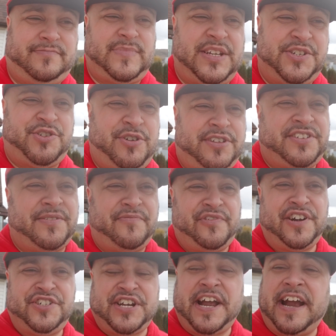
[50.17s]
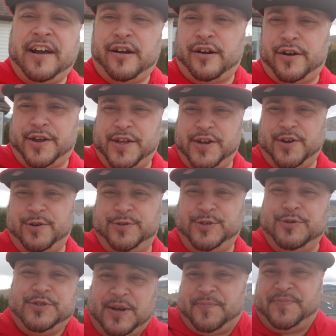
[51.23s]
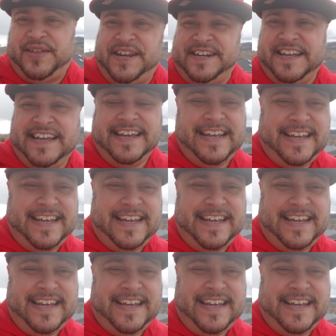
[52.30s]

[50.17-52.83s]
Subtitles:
enjoy some fresh air, you know, do something,